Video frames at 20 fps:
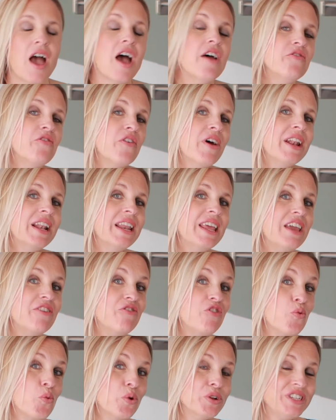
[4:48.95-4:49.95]
And finally,
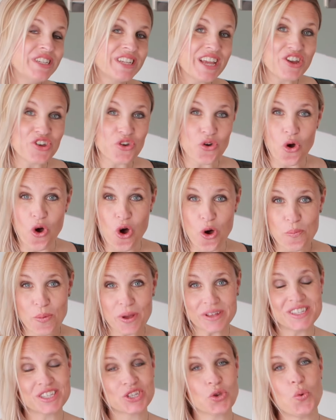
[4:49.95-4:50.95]
if you want to get your
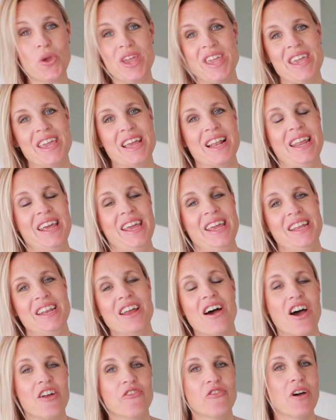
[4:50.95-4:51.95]
hob squeaky clean,
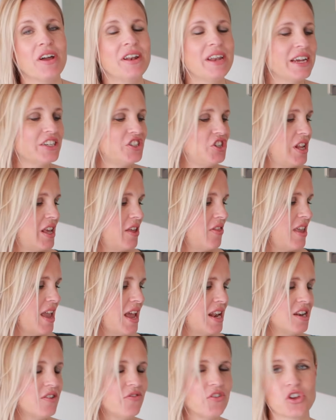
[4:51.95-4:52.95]
I find actually at the
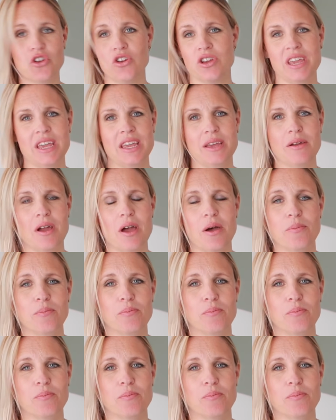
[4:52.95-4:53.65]
end of a cooking